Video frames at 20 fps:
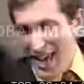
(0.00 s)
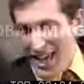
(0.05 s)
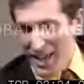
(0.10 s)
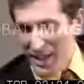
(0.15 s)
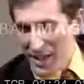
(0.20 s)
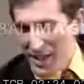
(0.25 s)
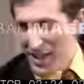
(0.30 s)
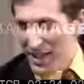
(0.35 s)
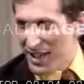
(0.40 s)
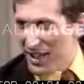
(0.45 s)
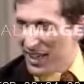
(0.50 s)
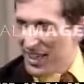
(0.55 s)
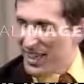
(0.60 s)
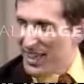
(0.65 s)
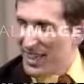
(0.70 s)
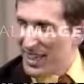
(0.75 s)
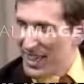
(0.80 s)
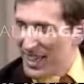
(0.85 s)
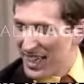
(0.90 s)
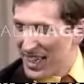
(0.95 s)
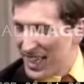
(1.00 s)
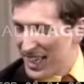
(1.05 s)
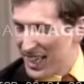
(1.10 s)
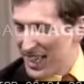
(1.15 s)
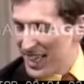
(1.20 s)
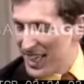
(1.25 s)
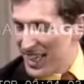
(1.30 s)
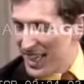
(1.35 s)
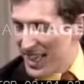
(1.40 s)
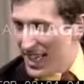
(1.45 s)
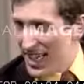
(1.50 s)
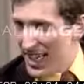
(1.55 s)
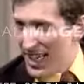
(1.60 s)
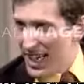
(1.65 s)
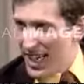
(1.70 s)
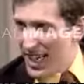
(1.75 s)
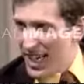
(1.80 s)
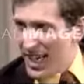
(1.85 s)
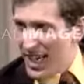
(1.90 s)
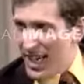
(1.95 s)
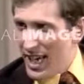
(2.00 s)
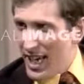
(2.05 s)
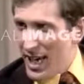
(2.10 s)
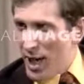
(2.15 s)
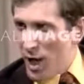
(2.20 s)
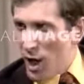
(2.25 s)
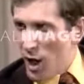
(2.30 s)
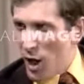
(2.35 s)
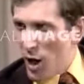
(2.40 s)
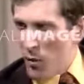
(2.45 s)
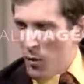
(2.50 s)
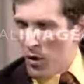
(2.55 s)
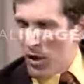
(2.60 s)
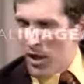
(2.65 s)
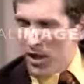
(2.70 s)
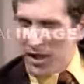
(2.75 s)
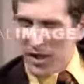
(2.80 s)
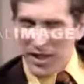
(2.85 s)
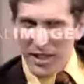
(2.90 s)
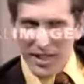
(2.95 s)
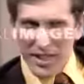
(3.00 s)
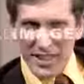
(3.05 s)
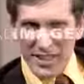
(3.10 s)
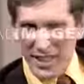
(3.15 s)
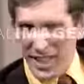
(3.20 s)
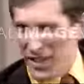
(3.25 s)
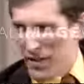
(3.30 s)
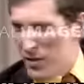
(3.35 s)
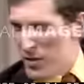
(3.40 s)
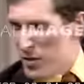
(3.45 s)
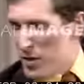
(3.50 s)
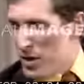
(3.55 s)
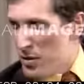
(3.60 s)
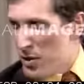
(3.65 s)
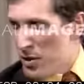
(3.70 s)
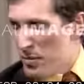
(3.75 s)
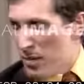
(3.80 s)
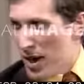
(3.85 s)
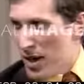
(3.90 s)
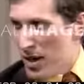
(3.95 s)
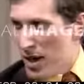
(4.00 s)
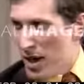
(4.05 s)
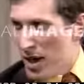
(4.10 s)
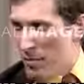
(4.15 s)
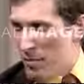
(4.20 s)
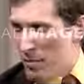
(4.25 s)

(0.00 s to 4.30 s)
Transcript: Was there any of it that bugged you? Oh, well, uh, he said a few things about uh,